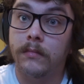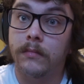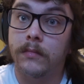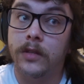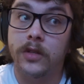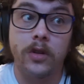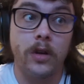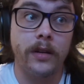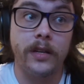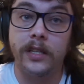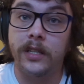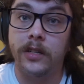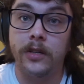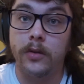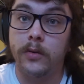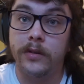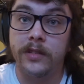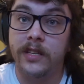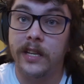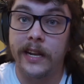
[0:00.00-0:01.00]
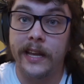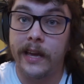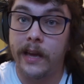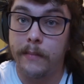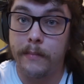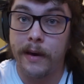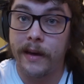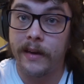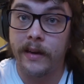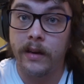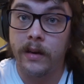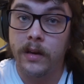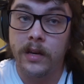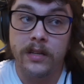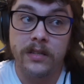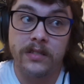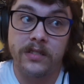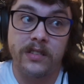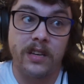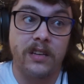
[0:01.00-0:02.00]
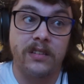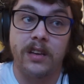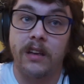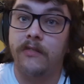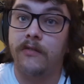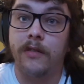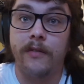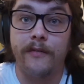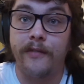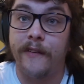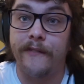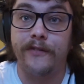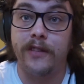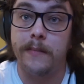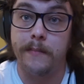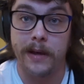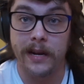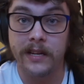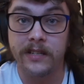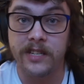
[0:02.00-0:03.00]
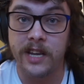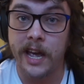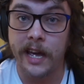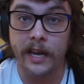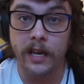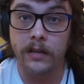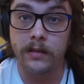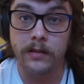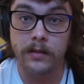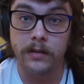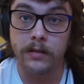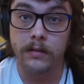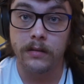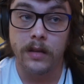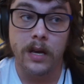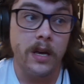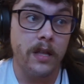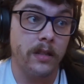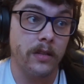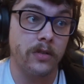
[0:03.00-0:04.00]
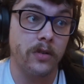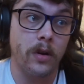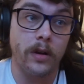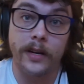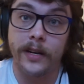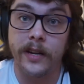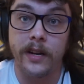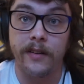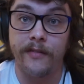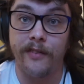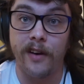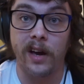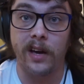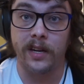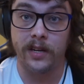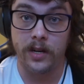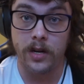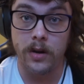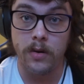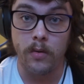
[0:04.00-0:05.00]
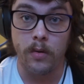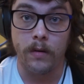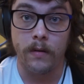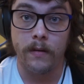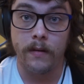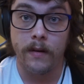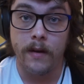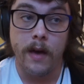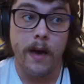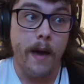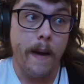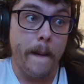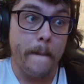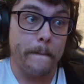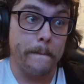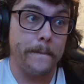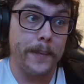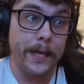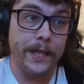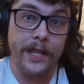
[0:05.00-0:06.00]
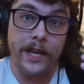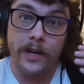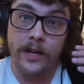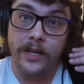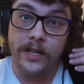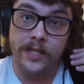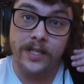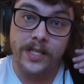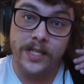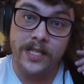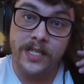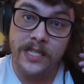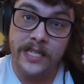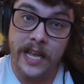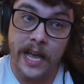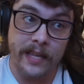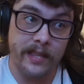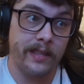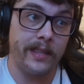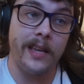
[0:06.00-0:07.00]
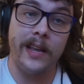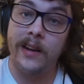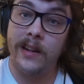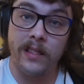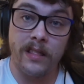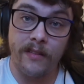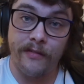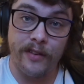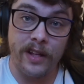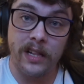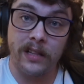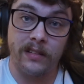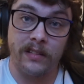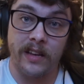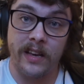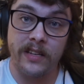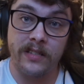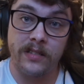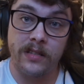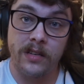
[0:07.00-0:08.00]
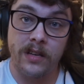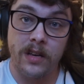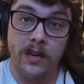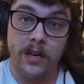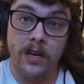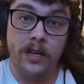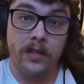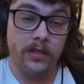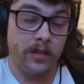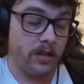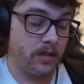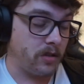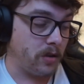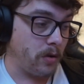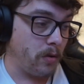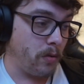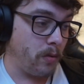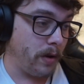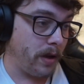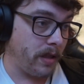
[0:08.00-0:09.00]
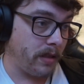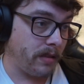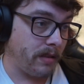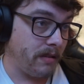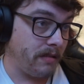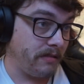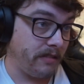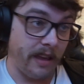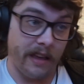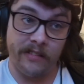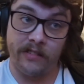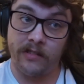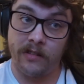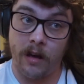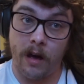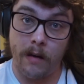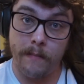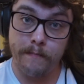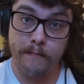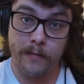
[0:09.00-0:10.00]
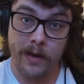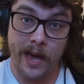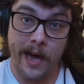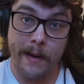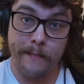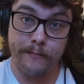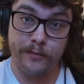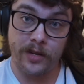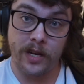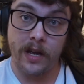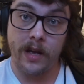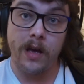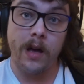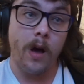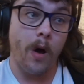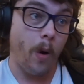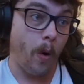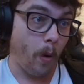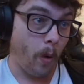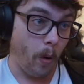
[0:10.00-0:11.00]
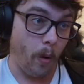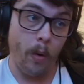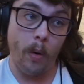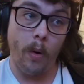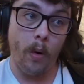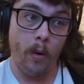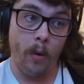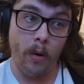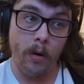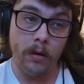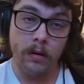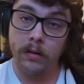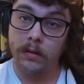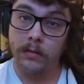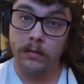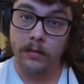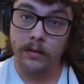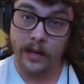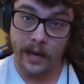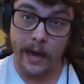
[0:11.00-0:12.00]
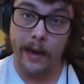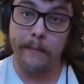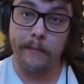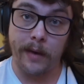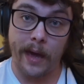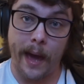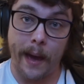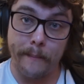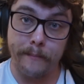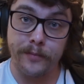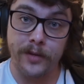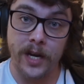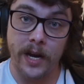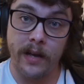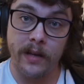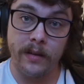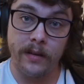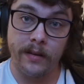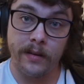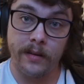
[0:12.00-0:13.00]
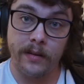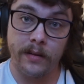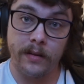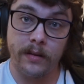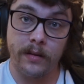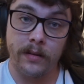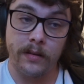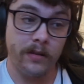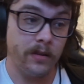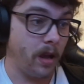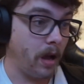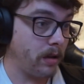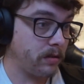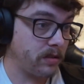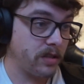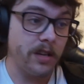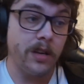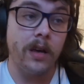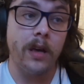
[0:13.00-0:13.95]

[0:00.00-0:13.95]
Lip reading: So all I need to do is delay it by 650 milliseconds. That's all I need to fucking do. But there is nothing in the filters to do with desktop capture or game capture. Not